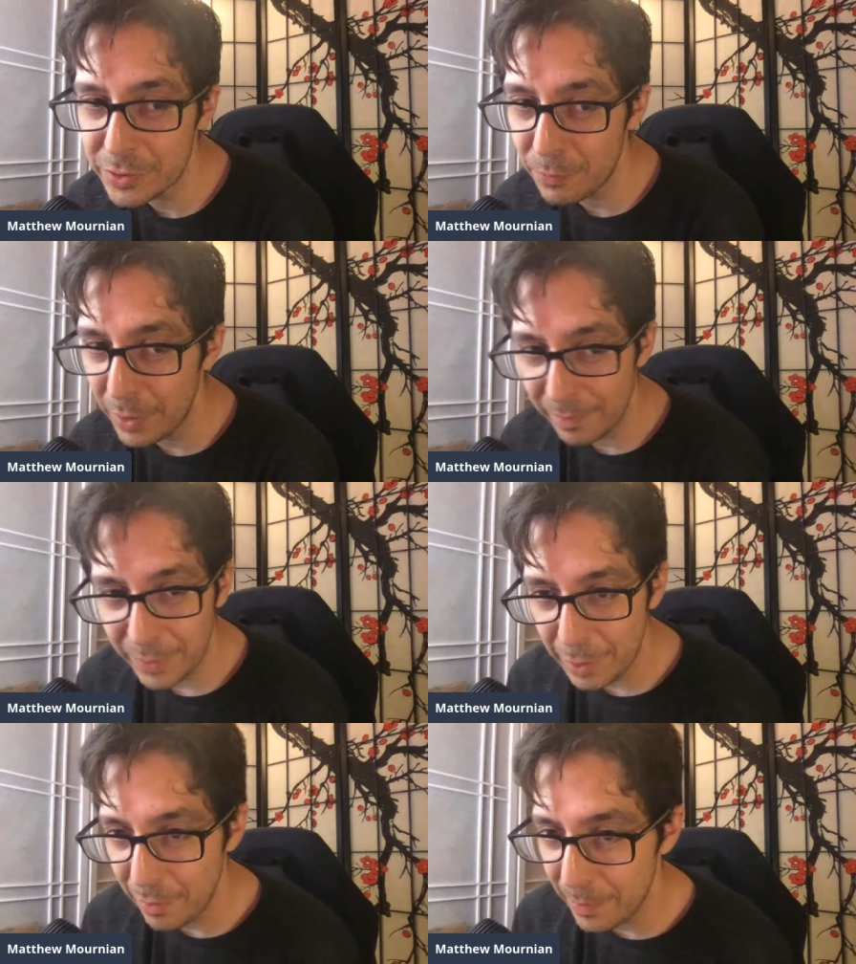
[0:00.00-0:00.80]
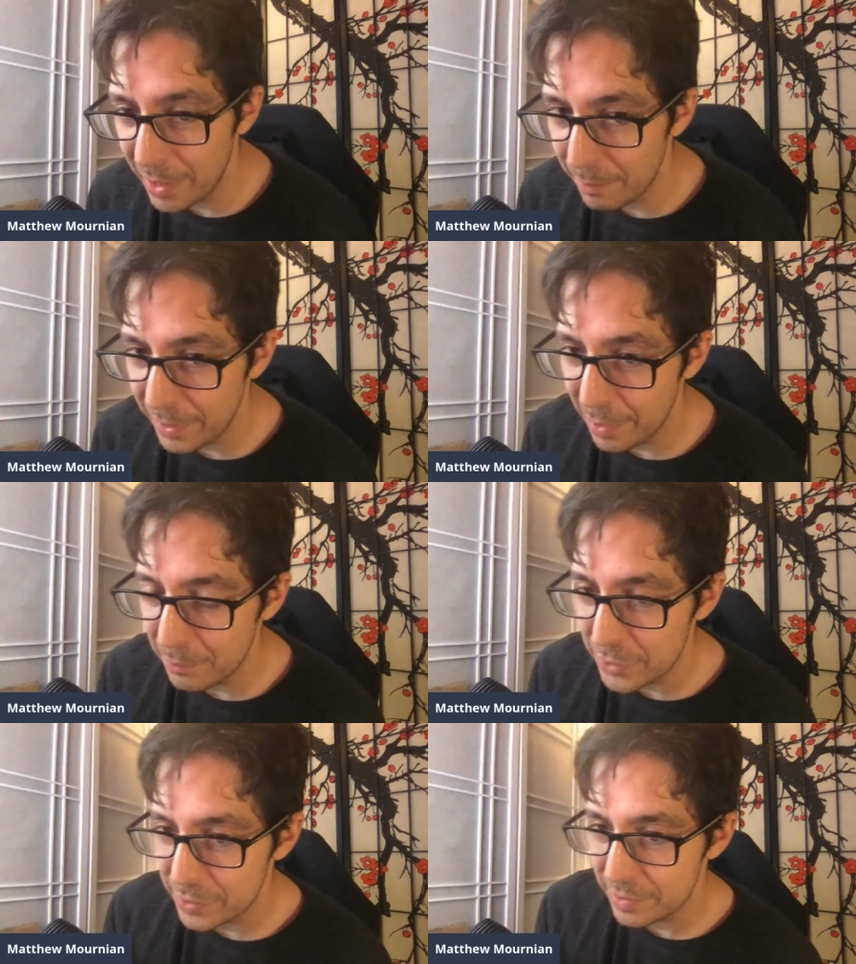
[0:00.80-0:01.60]
one, you know what I mean? I'm
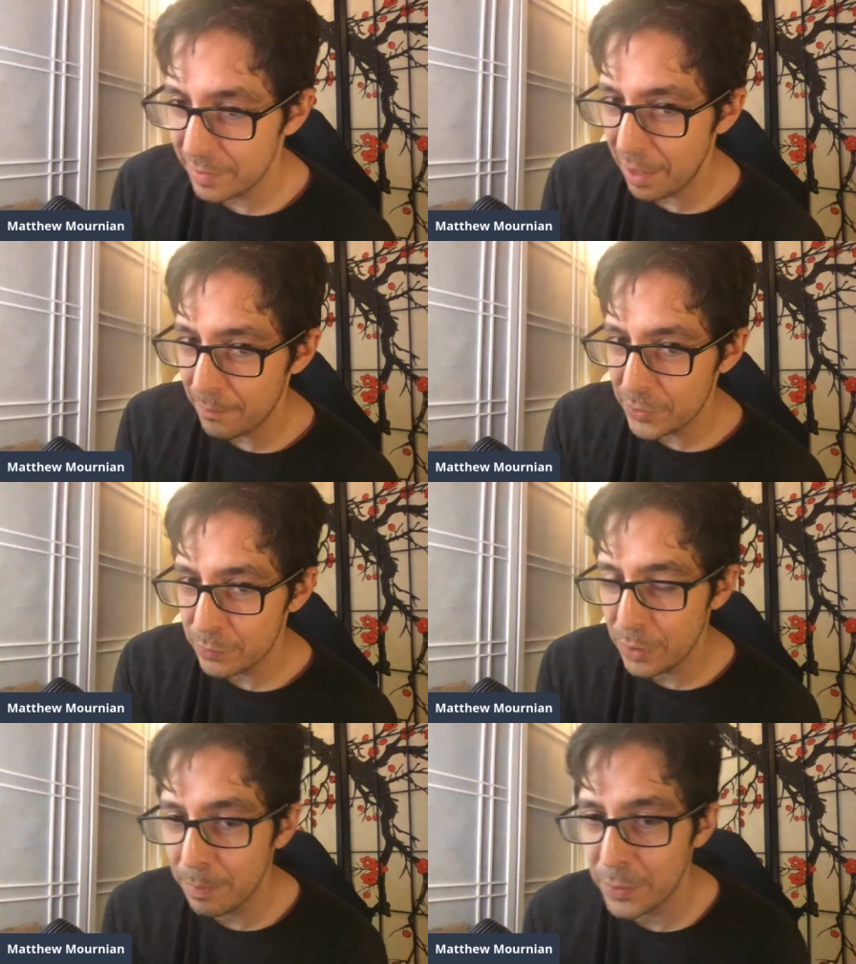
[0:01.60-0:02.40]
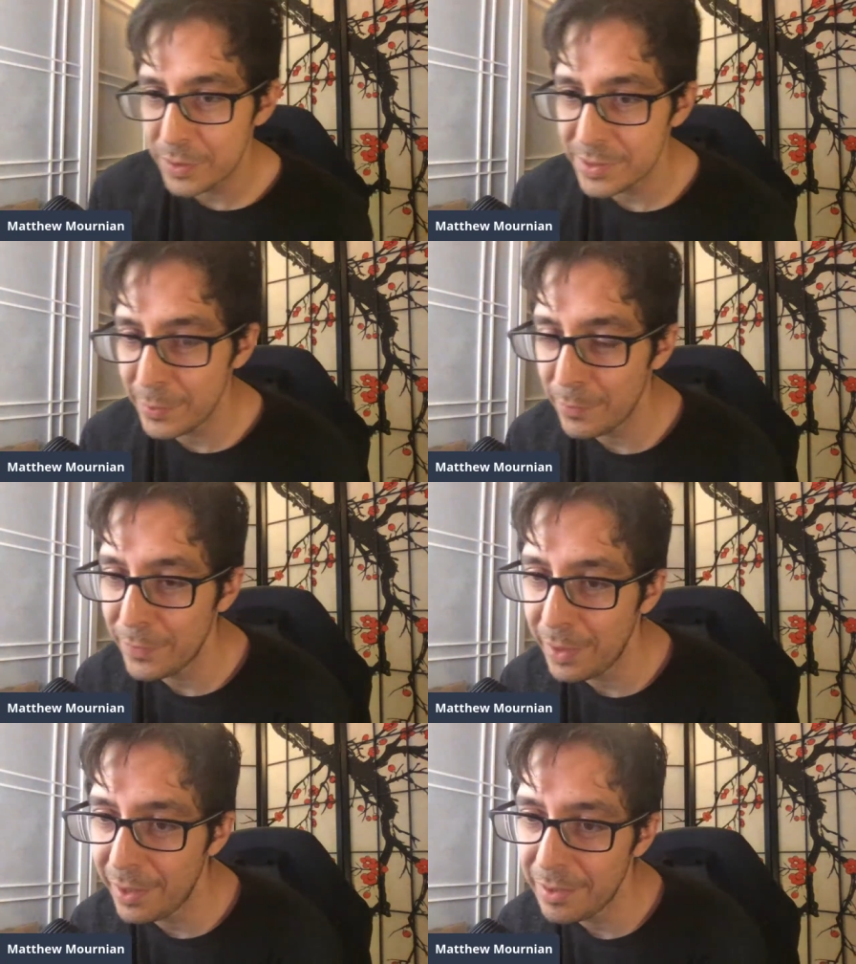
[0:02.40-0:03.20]
just one person over
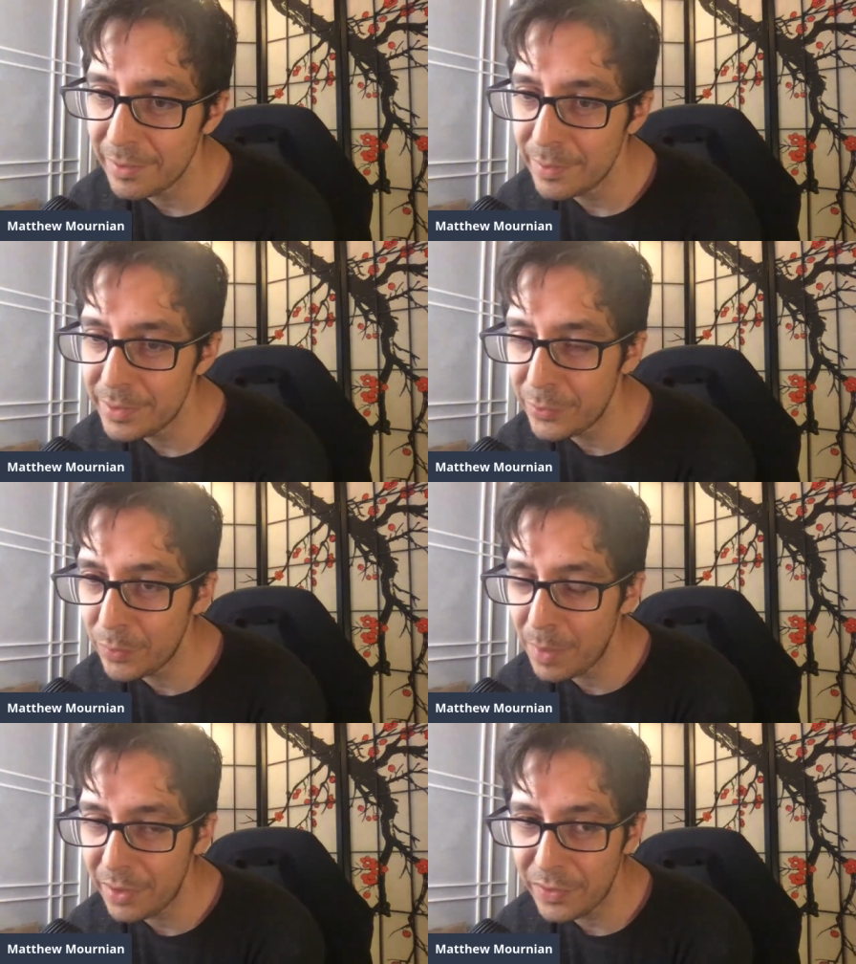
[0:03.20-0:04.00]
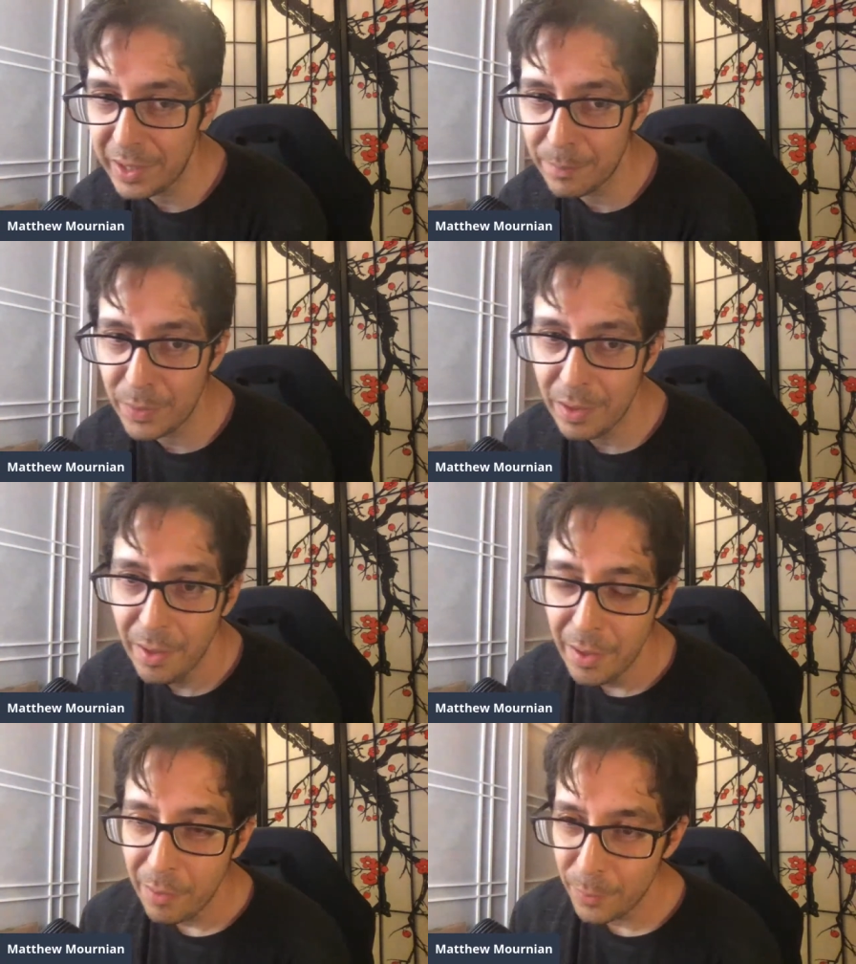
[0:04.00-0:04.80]
here doing my thing. But
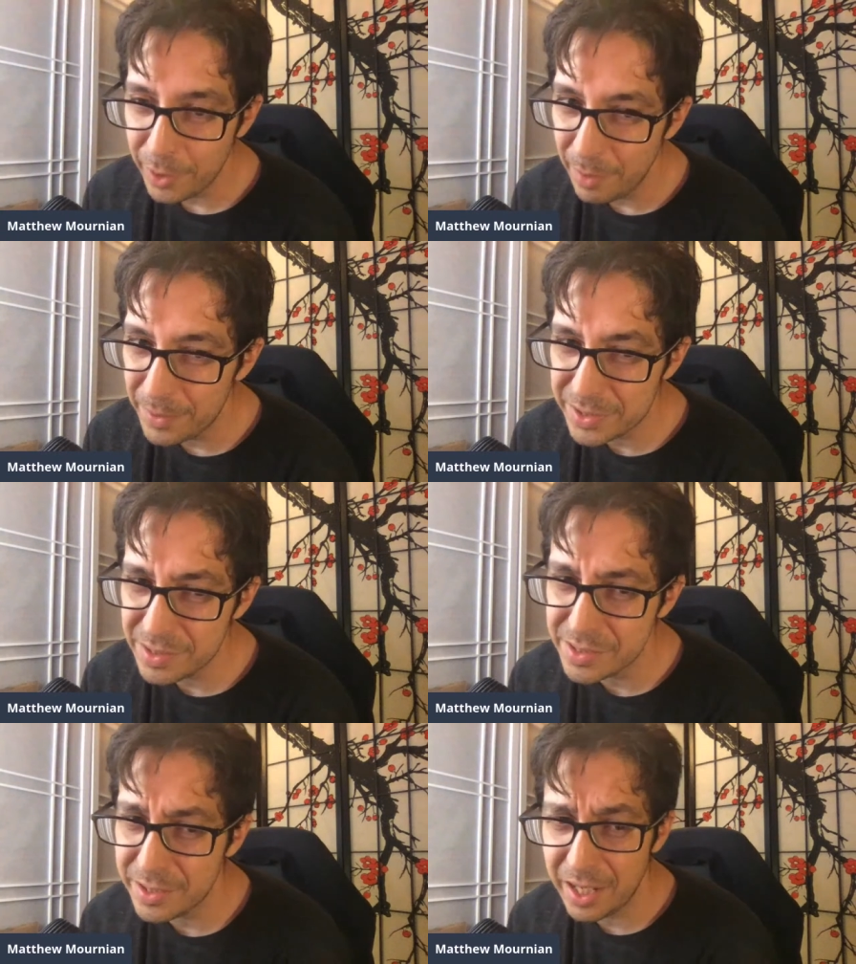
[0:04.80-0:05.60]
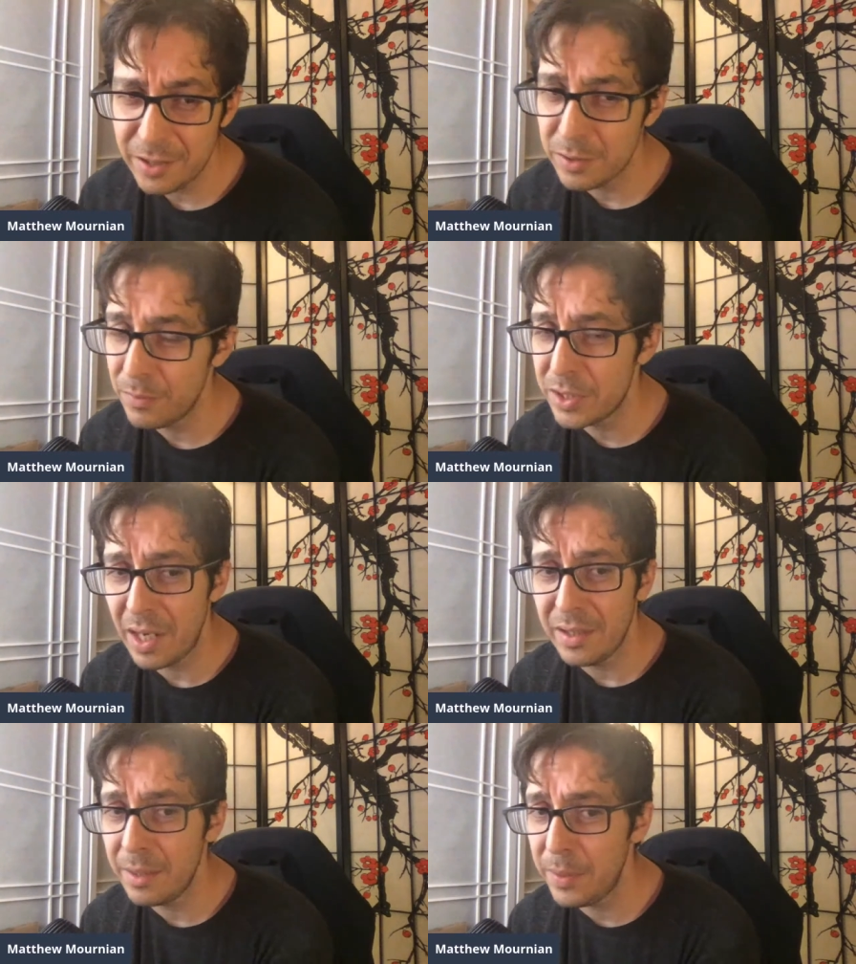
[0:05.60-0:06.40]
we're coming to the stage in which I
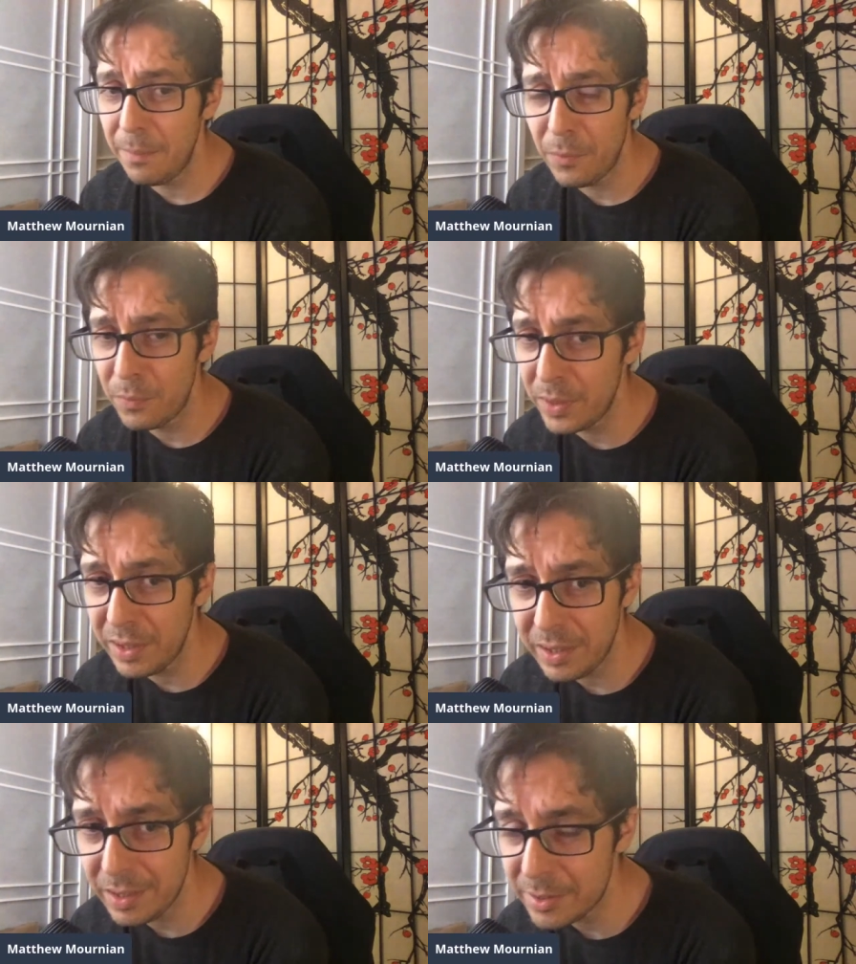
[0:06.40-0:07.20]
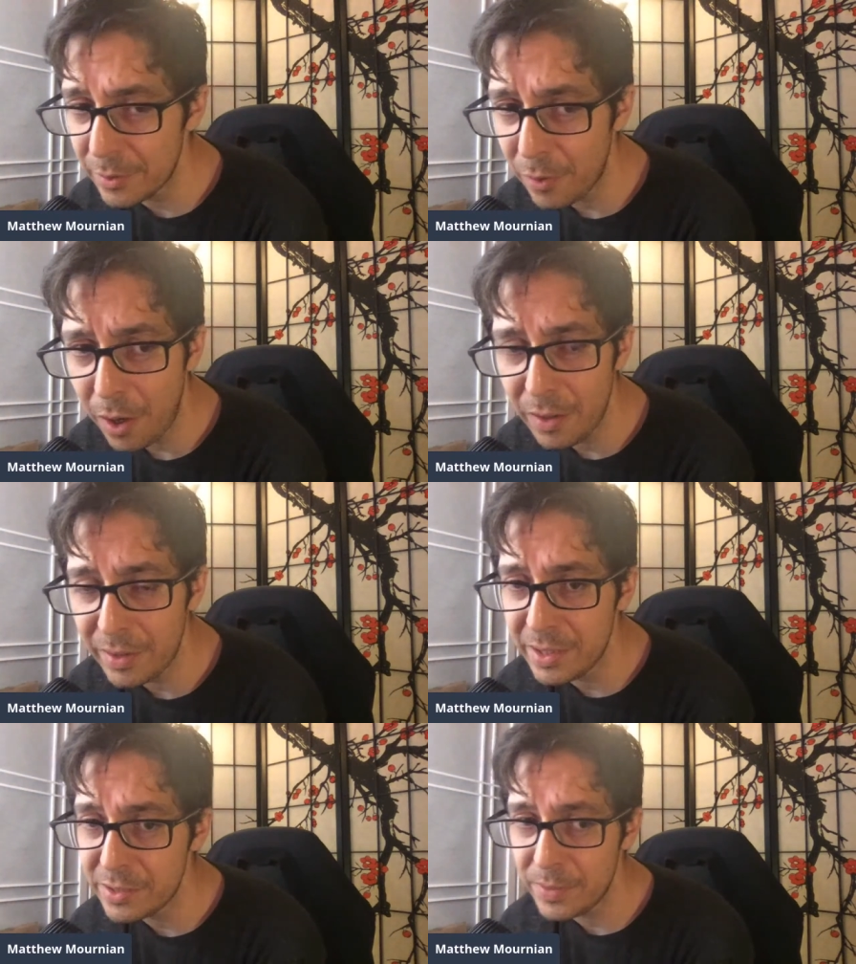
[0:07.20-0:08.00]
think people really need to call it
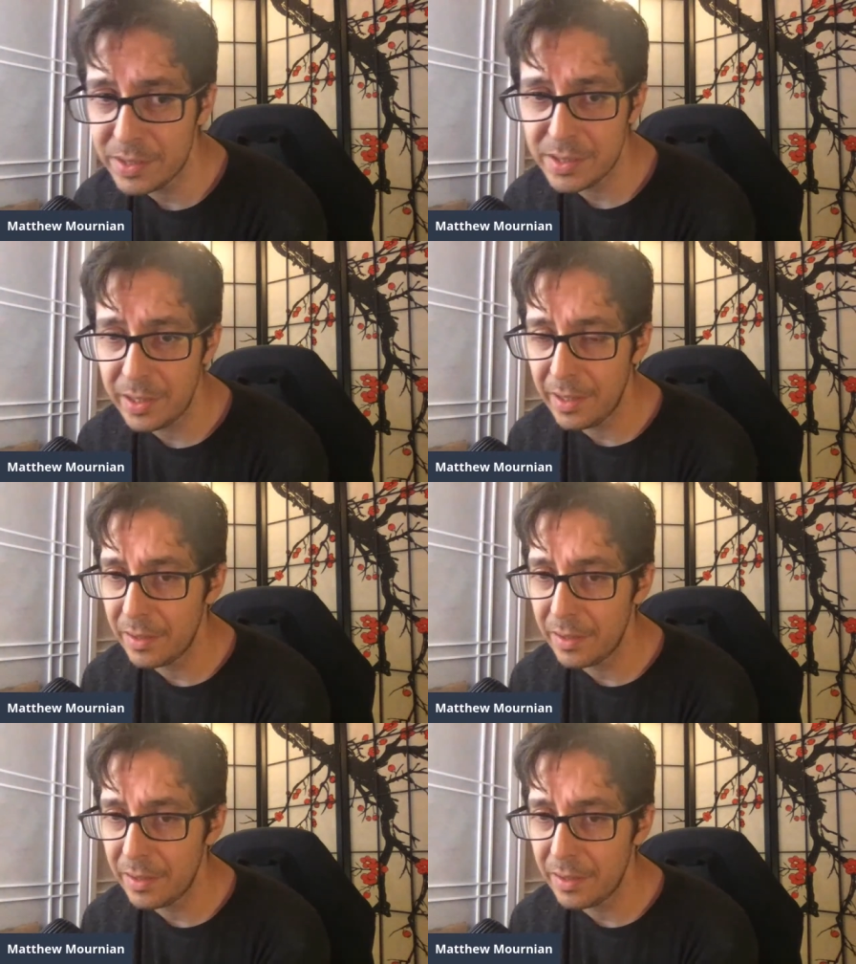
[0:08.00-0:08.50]
as we see it.